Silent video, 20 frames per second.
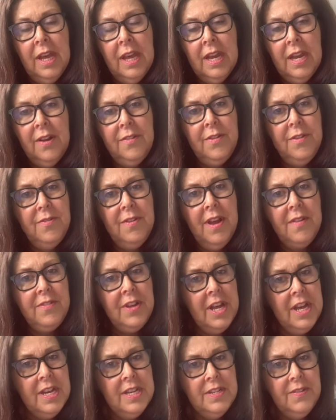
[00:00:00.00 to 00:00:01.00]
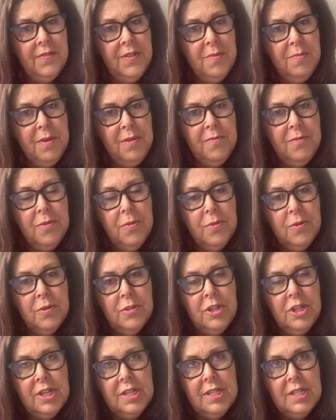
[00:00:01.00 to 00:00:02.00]
Now, if you've never heard of them before,
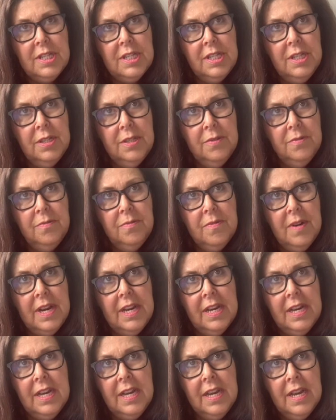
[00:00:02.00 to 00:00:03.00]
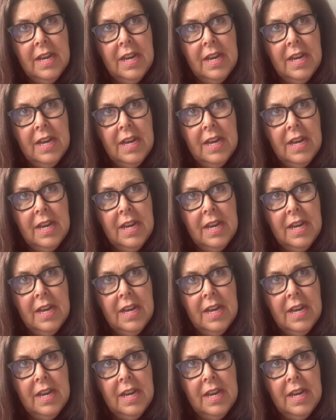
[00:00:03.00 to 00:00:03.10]
just to really